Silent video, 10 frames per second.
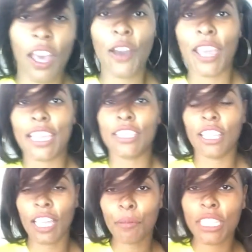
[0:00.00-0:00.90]
Okay,
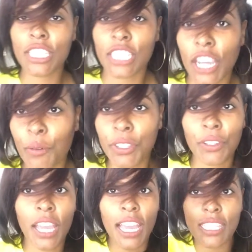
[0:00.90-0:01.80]
so let me share with
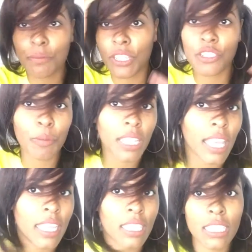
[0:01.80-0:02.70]
you guys, make sure my
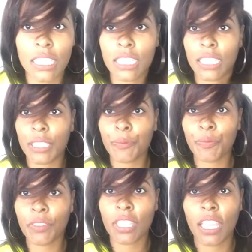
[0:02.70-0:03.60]
lighting is good.
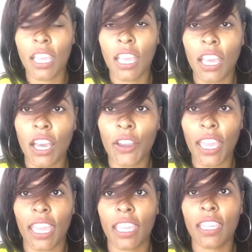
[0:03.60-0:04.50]

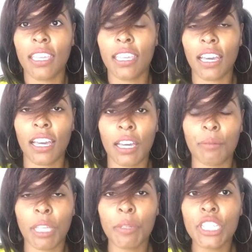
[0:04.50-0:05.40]
Okay,
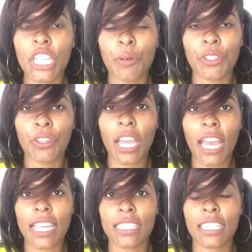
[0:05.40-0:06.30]
let me share with you
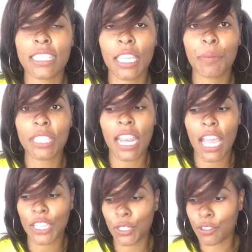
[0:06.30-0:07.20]
guys the tips that
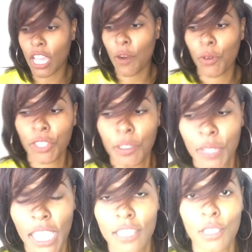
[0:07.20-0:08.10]
I use. So I wrote
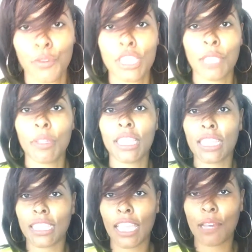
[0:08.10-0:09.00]
them down, so if you see me
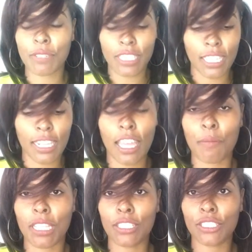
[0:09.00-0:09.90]
looking down, I'm just looking down
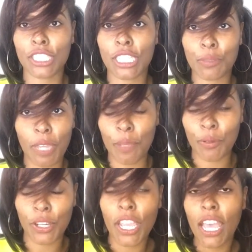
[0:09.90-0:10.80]
at my little sheet of
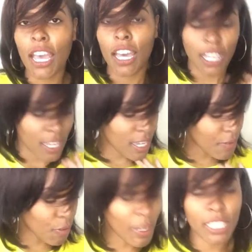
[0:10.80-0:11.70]
paper
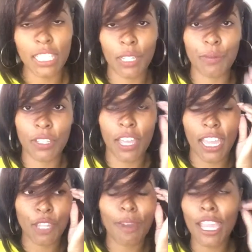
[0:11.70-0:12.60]
for my tips.
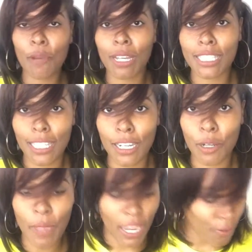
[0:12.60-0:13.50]
Okay, you might hear my son in
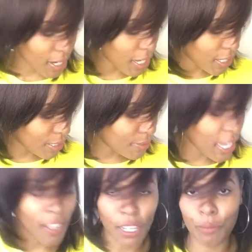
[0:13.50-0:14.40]
the background. He's
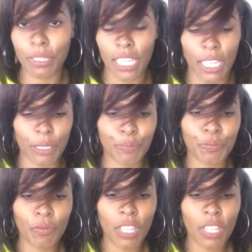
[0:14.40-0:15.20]
down here playing.